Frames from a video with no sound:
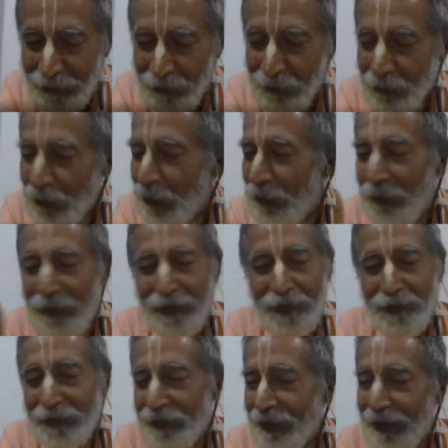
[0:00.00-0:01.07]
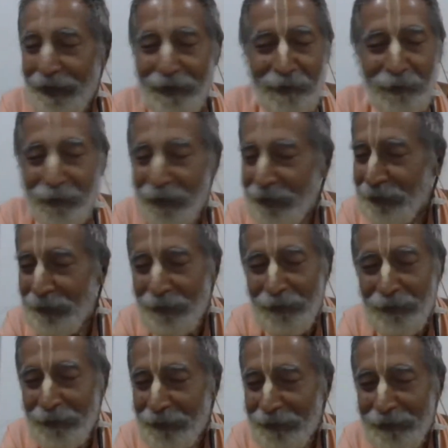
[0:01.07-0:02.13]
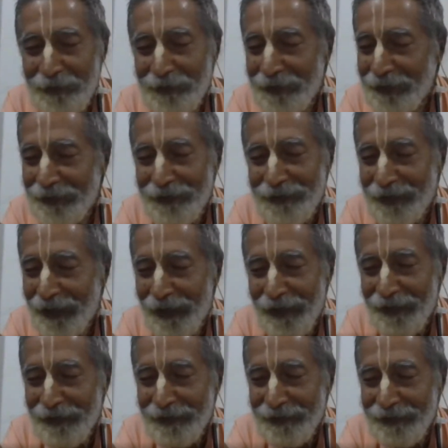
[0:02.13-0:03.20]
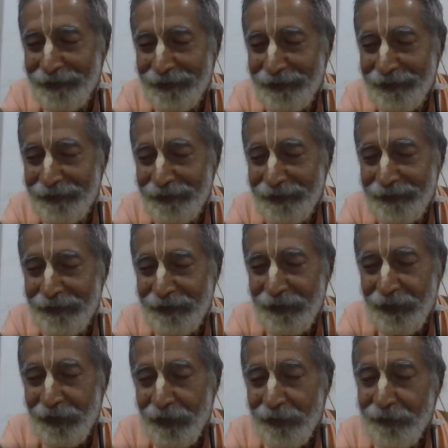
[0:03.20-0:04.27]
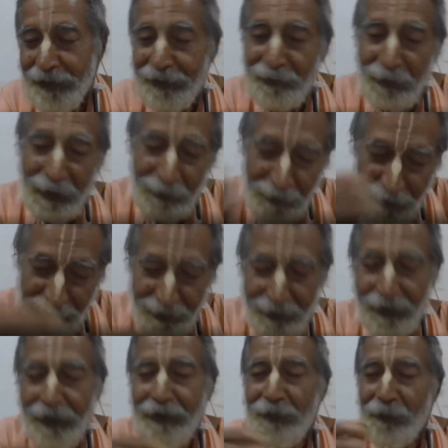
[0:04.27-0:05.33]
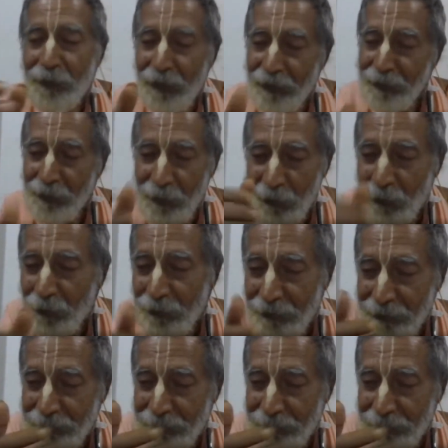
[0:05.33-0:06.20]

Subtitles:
No one is crying for you, Krishna. That's why we are crying for you.